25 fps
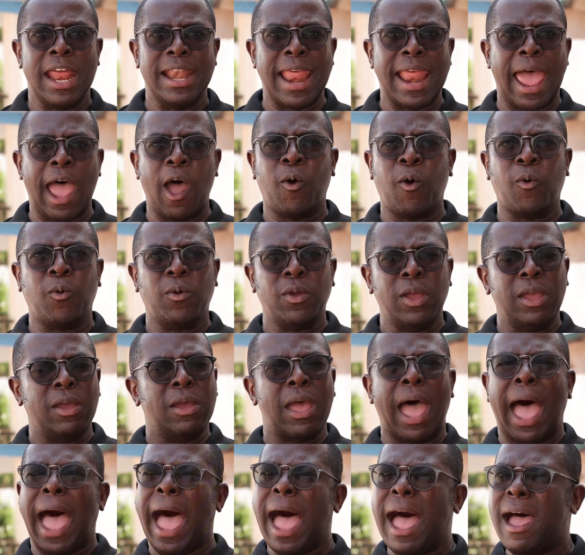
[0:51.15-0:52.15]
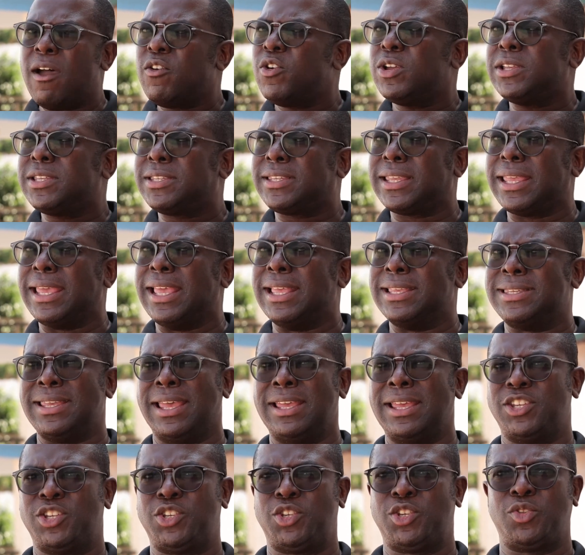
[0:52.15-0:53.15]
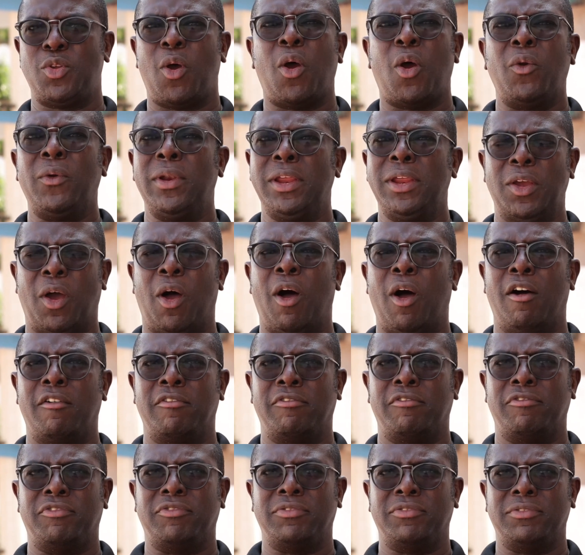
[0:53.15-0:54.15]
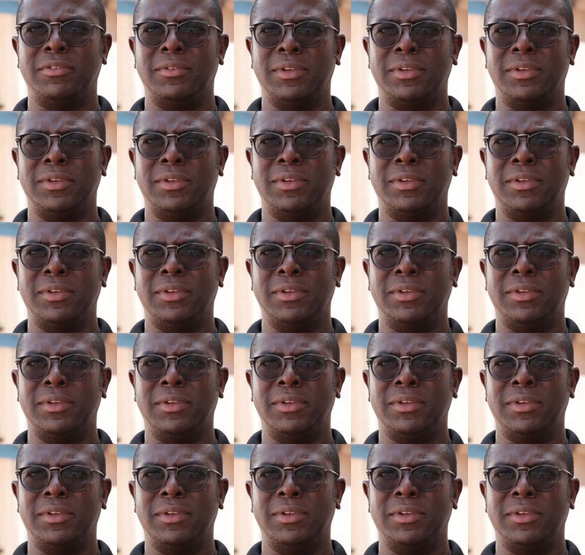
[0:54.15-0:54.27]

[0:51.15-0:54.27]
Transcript: Now, ours is a story of,